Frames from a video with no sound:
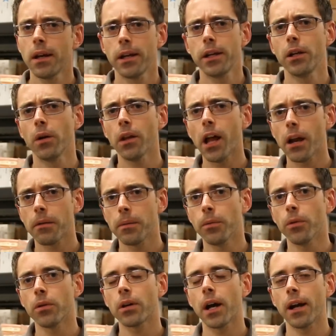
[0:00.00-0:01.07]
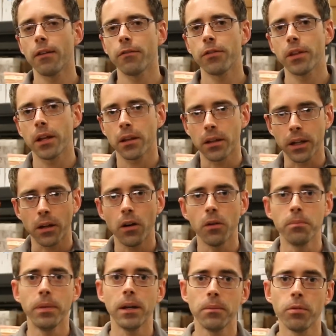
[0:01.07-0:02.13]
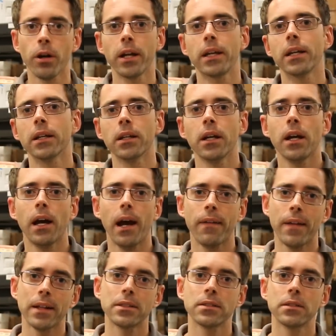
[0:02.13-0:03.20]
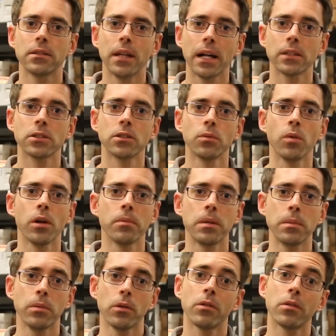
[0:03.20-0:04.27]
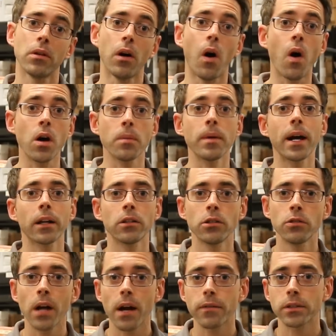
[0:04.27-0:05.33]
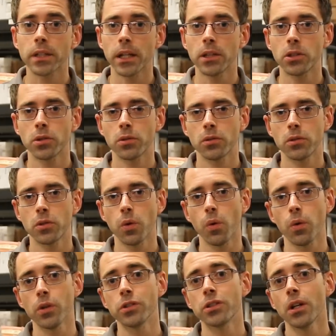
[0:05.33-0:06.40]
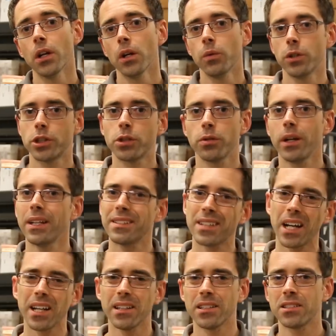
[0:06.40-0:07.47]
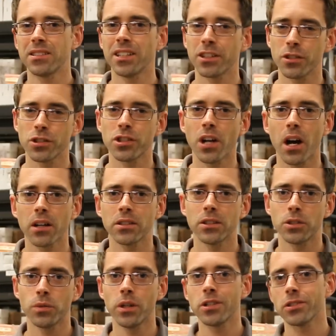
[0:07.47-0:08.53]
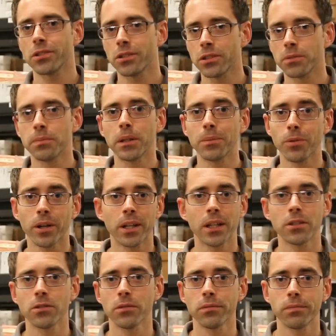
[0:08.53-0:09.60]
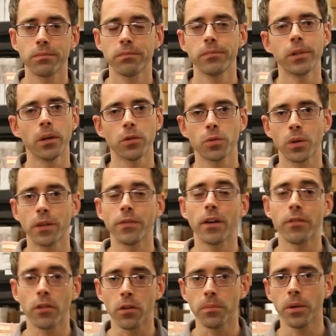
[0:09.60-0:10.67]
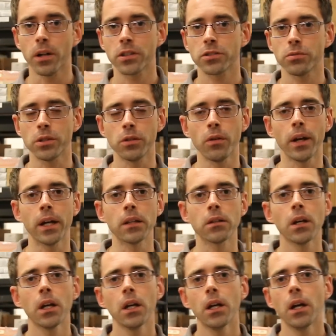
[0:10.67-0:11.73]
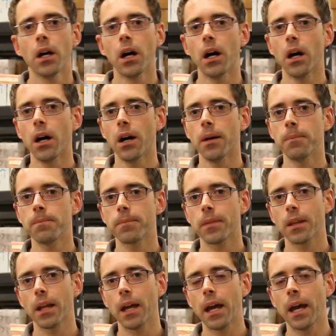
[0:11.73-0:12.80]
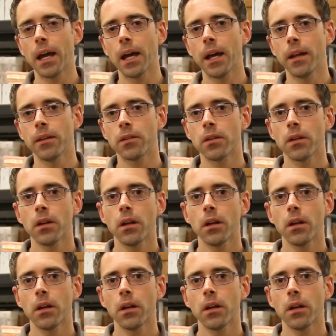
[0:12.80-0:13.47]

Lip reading: you know, a lot of people kind of think like, oh, big brake kit, and that's the one people automatically gravitate towards, which creates kind of this sticker shock situation, because big brake kits are, you know, $2,500, $3,000. And